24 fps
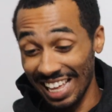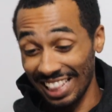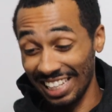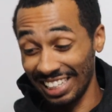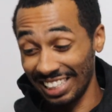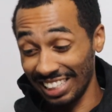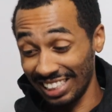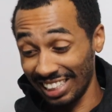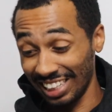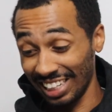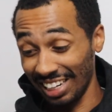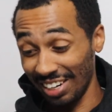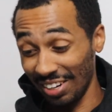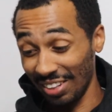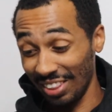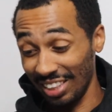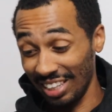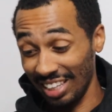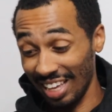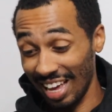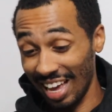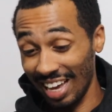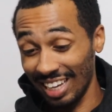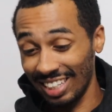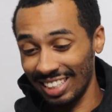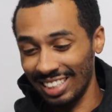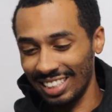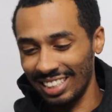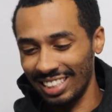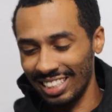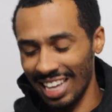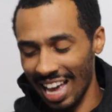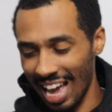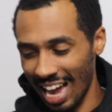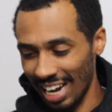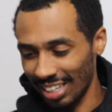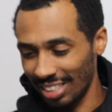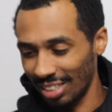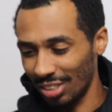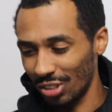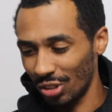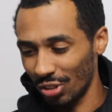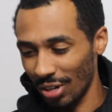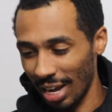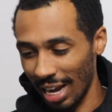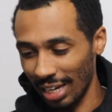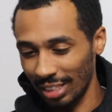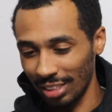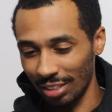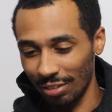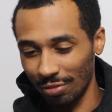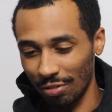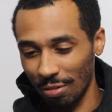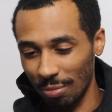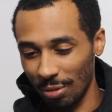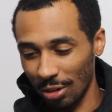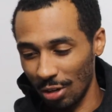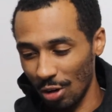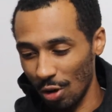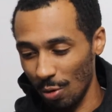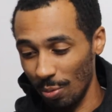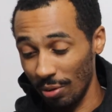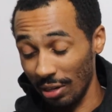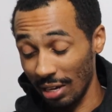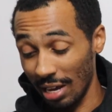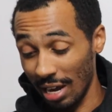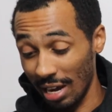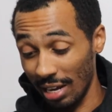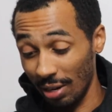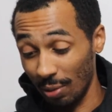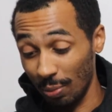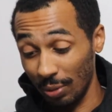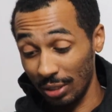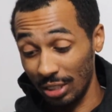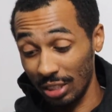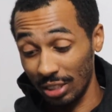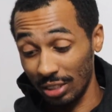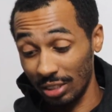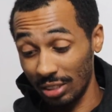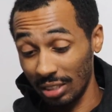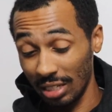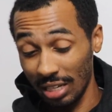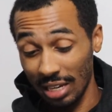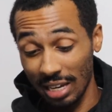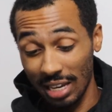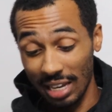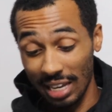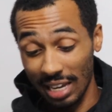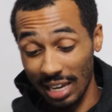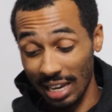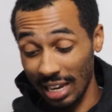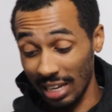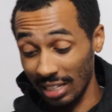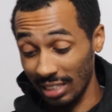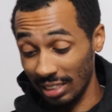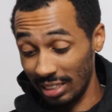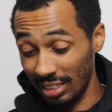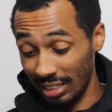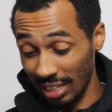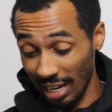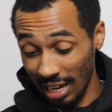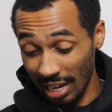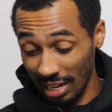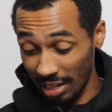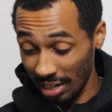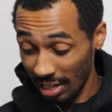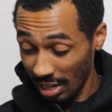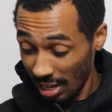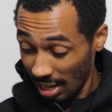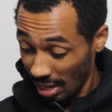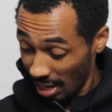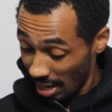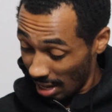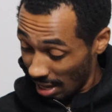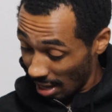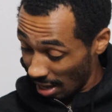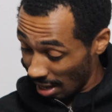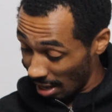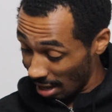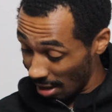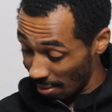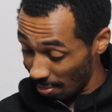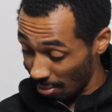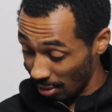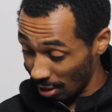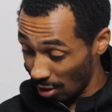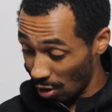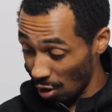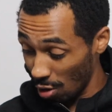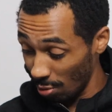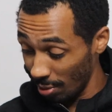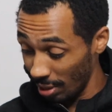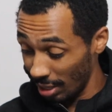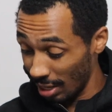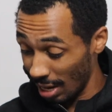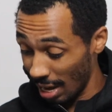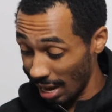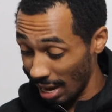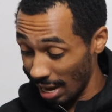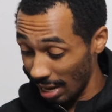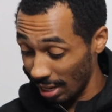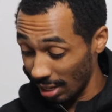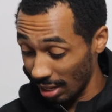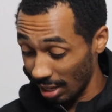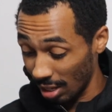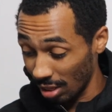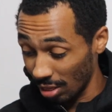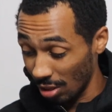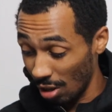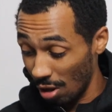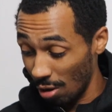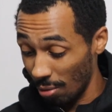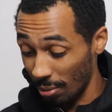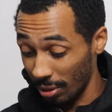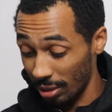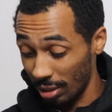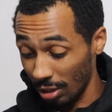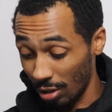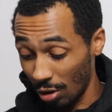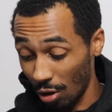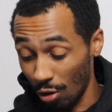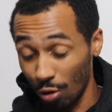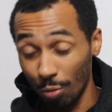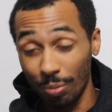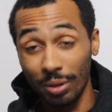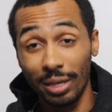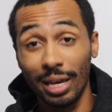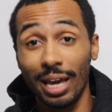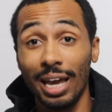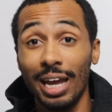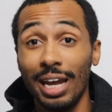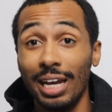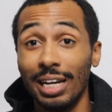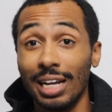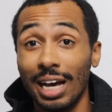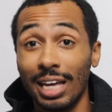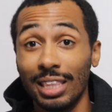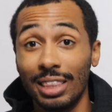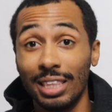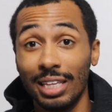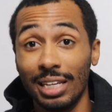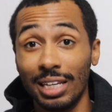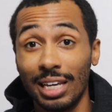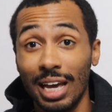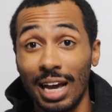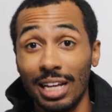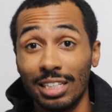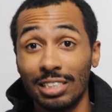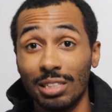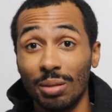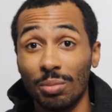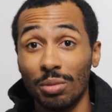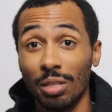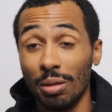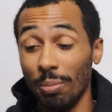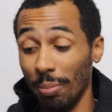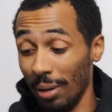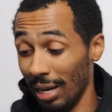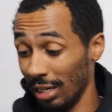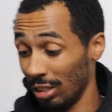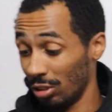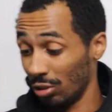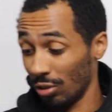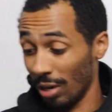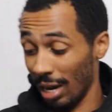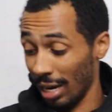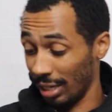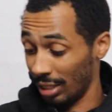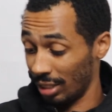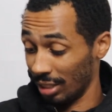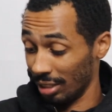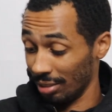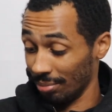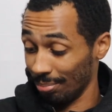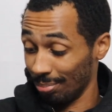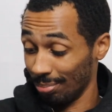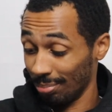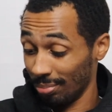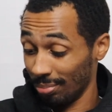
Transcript: is literally the exact traction from the Kobe 9, which is insane. The Kobe 9, along with the Kobe 8, I think had some of the best traction